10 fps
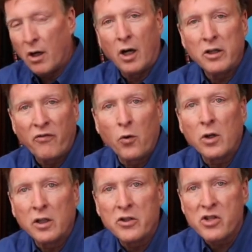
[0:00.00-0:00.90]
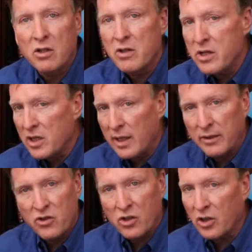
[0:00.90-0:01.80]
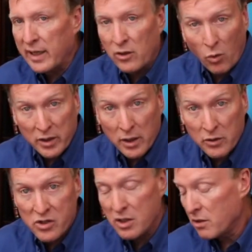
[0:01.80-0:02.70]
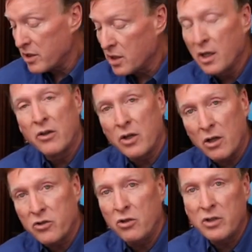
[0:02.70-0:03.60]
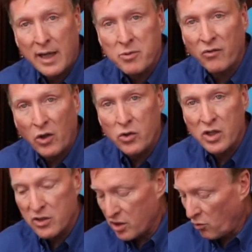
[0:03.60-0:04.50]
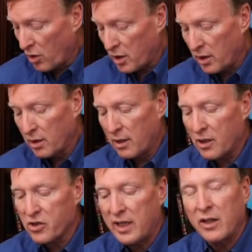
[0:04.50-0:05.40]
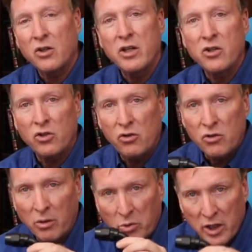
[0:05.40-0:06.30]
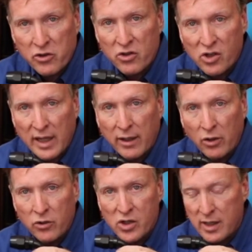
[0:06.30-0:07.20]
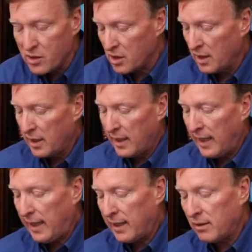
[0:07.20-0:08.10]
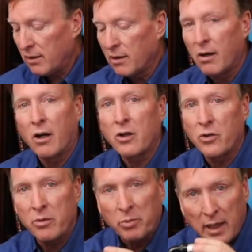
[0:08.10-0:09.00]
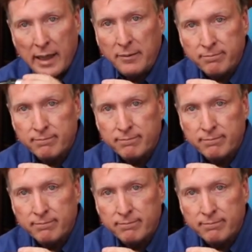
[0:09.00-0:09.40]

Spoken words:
On the 400 series, just like the 100 series, there are two types of hose ends that work. Our standard issue compression style hose ends and our crimp line.